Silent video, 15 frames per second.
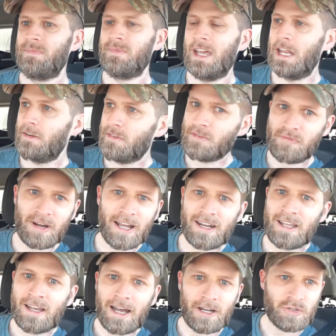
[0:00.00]
And every
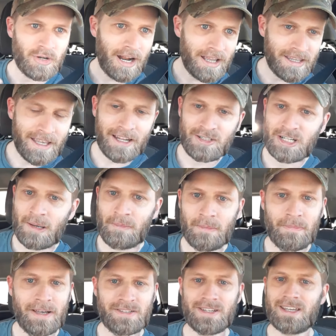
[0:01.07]
Friday, I try to catch up the
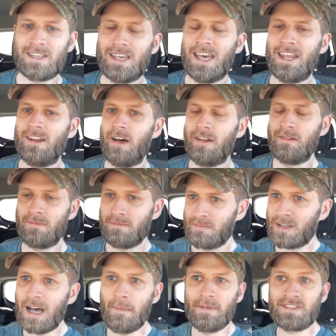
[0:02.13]
best I can on
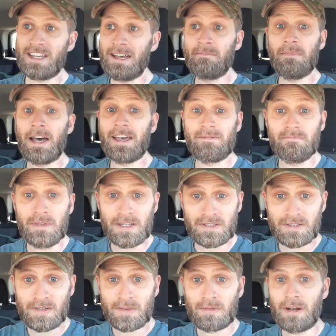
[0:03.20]
comments I might have
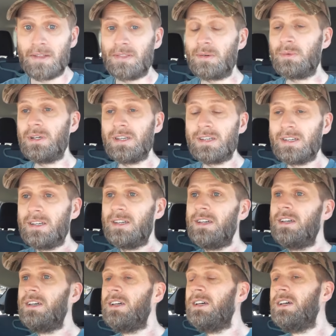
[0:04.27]
missed throughout the week.
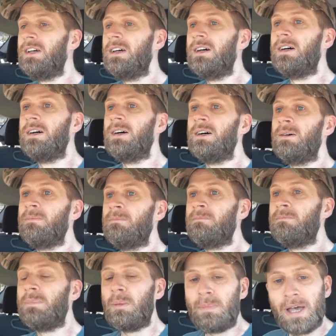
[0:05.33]

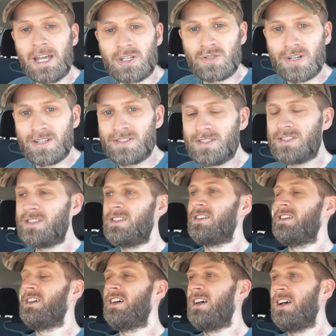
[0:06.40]
But Patriots,
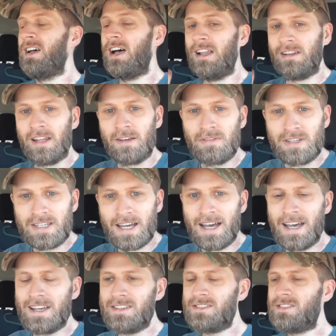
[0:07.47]
I love you
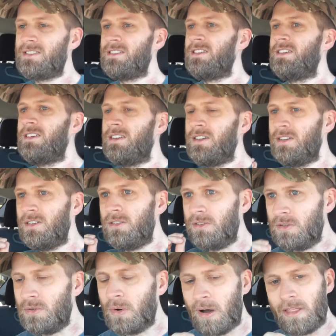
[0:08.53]
guys.
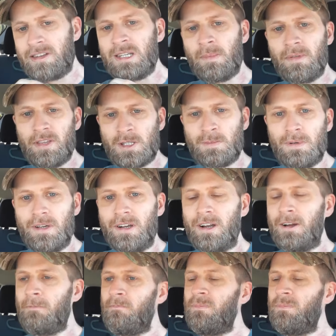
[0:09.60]
You are the tip of the spear.